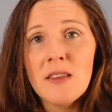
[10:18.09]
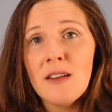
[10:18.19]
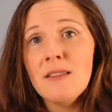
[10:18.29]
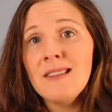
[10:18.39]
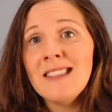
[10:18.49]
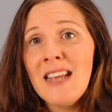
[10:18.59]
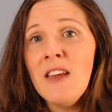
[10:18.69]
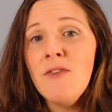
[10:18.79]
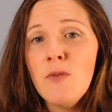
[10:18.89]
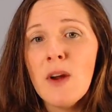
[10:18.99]
They're
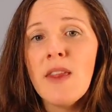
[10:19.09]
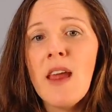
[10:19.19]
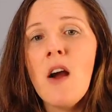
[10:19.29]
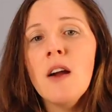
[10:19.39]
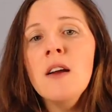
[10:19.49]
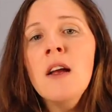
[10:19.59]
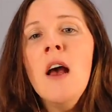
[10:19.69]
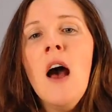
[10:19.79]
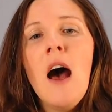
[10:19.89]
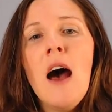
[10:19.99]
safe where they are.
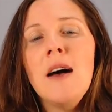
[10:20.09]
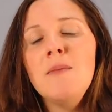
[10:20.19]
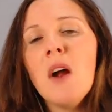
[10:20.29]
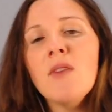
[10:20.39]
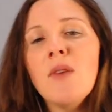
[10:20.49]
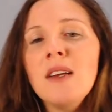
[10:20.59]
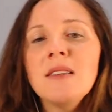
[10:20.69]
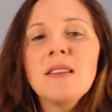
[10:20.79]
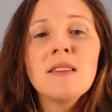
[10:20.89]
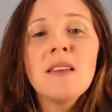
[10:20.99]

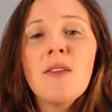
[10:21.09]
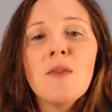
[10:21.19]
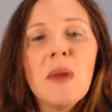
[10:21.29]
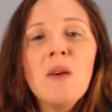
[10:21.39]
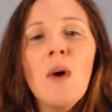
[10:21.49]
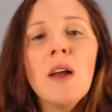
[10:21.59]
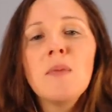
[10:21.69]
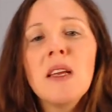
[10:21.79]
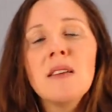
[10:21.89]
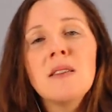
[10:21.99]
Arthritis is another big one,
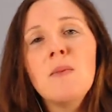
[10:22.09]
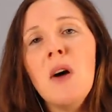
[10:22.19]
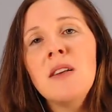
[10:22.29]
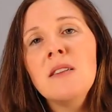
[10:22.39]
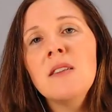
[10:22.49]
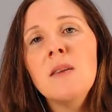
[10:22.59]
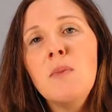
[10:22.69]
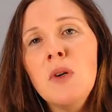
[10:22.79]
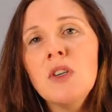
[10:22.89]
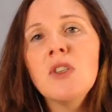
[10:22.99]
because the body is going to
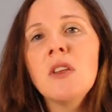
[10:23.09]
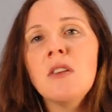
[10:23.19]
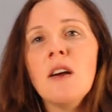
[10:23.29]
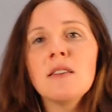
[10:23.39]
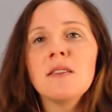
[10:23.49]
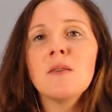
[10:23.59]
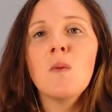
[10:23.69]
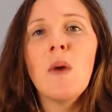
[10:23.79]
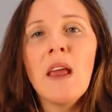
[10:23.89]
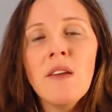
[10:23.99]
push the toxins
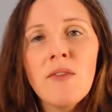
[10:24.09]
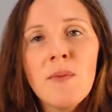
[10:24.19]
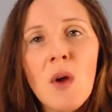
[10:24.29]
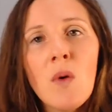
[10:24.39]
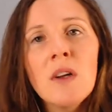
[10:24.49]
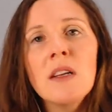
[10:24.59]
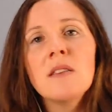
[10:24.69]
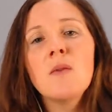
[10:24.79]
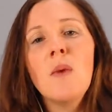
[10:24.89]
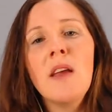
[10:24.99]
away from the
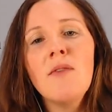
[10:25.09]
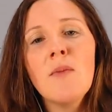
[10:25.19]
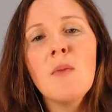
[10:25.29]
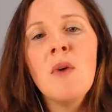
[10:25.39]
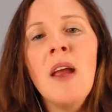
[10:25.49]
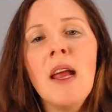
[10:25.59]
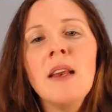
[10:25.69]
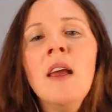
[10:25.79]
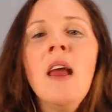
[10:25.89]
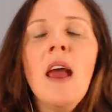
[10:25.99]
organs, away from the
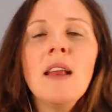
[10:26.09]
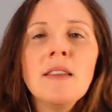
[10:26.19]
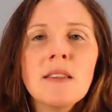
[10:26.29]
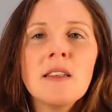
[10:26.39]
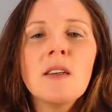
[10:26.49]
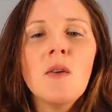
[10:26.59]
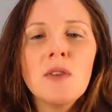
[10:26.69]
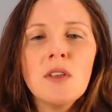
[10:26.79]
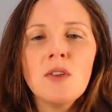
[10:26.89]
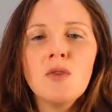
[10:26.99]
brain, and it's going to go
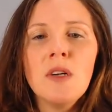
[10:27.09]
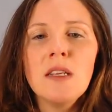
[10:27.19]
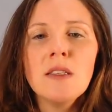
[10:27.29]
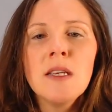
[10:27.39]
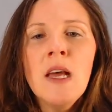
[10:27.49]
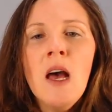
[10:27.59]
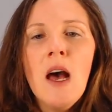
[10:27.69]
into the joints.